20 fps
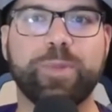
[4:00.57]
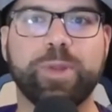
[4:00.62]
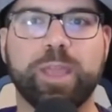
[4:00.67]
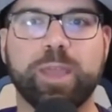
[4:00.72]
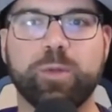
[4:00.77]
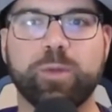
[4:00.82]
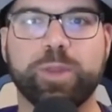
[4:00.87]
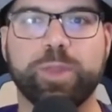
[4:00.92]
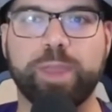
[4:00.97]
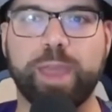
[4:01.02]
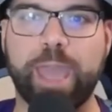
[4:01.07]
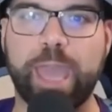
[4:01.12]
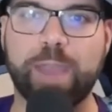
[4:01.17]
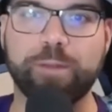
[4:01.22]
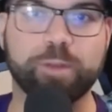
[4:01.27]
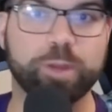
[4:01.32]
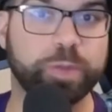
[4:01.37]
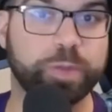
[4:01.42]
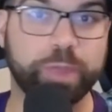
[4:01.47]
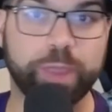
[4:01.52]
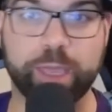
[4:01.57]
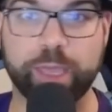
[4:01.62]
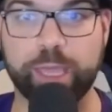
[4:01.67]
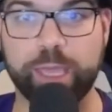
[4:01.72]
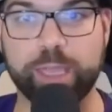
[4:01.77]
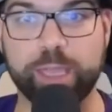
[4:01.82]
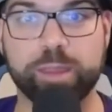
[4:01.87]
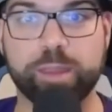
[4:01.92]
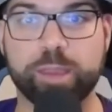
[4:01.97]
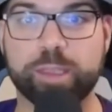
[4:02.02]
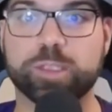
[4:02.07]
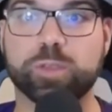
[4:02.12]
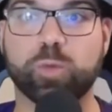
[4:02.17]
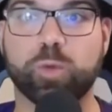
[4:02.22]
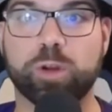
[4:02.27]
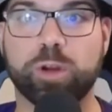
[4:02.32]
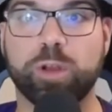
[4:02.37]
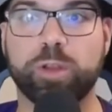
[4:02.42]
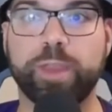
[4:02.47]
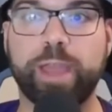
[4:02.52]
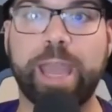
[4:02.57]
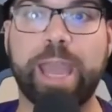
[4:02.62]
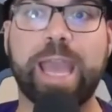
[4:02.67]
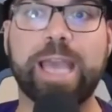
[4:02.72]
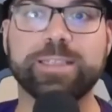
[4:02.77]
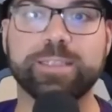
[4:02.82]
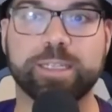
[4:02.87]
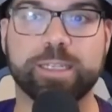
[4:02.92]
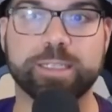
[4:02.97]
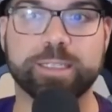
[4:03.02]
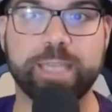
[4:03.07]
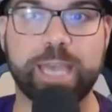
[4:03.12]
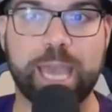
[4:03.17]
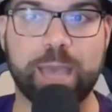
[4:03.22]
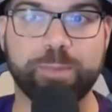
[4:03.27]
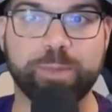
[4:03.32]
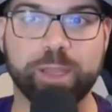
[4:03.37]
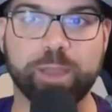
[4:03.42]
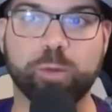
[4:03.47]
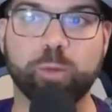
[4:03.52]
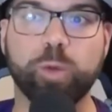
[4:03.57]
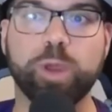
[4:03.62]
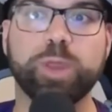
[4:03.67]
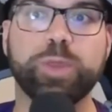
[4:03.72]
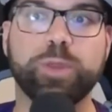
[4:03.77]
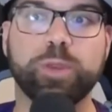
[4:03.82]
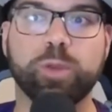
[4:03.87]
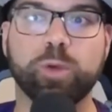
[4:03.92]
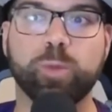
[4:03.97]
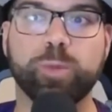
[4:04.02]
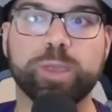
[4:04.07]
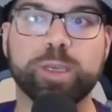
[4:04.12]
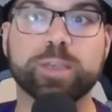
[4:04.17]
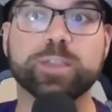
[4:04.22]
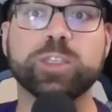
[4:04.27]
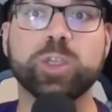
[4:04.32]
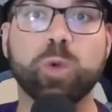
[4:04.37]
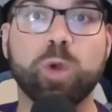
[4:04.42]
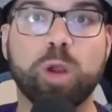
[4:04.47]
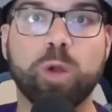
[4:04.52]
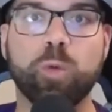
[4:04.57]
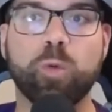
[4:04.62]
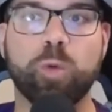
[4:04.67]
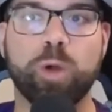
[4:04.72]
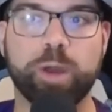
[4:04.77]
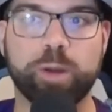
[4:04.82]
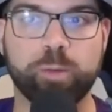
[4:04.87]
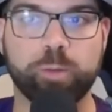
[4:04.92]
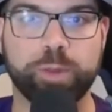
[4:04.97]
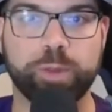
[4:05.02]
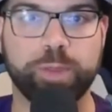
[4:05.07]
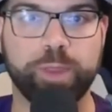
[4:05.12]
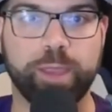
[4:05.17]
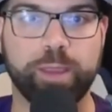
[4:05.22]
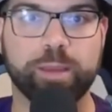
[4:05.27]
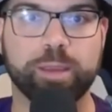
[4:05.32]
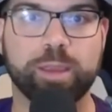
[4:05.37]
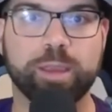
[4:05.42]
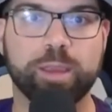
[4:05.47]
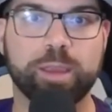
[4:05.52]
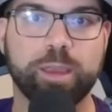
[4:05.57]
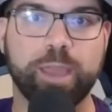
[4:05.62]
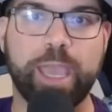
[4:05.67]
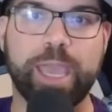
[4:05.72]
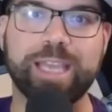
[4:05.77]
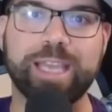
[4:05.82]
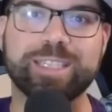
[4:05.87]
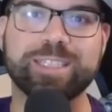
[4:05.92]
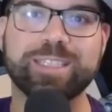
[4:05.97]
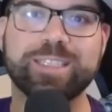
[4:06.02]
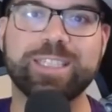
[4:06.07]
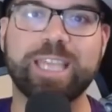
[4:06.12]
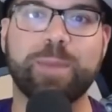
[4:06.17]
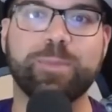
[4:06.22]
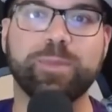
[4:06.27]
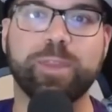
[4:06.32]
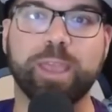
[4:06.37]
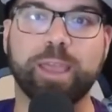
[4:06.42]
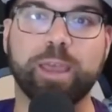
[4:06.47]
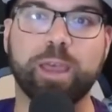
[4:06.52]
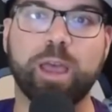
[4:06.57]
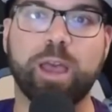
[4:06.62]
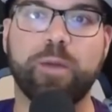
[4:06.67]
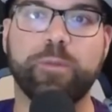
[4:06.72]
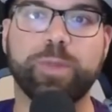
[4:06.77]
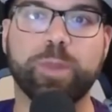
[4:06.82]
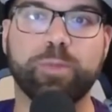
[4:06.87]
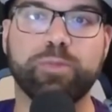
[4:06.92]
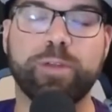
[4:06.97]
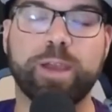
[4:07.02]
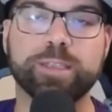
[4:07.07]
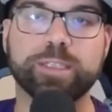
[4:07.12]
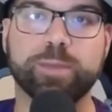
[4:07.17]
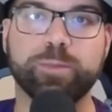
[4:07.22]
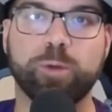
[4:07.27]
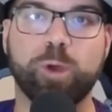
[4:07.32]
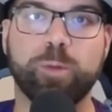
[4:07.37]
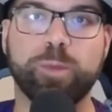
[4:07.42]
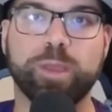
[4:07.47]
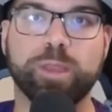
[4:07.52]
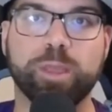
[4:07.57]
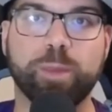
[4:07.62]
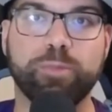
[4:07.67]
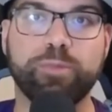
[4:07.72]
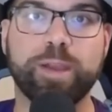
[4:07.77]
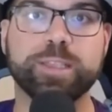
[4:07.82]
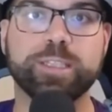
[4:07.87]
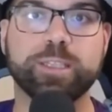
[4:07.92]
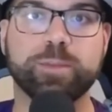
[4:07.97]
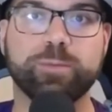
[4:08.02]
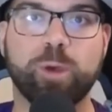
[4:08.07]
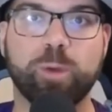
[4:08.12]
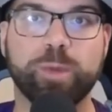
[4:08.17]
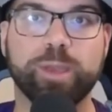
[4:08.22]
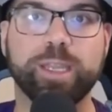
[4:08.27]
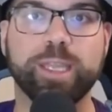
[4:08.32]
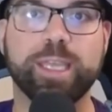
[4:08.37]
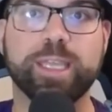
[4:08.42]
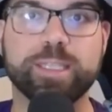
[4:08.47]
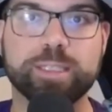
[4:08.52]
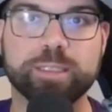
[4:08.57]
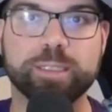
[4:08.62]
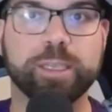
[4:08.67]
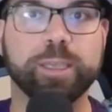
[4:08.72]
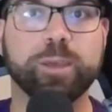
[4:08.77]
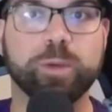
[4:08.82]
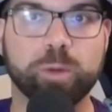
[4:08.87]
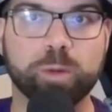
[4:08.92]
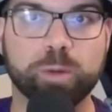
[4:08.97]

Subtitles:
with everything in this world as it is happening with you because you are one with it and accepting of the present moment. The present moment is you.